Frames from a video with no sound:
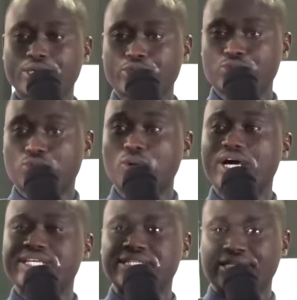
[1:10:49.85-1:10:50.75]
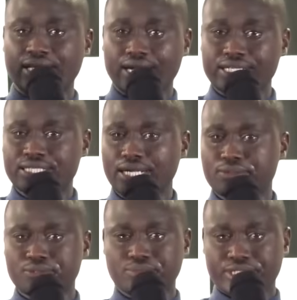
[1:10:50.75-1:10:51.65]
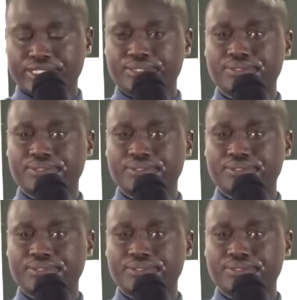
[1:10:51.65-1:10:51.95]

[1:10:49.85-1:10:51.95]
yuko ari ikiyaga cyaka umuriro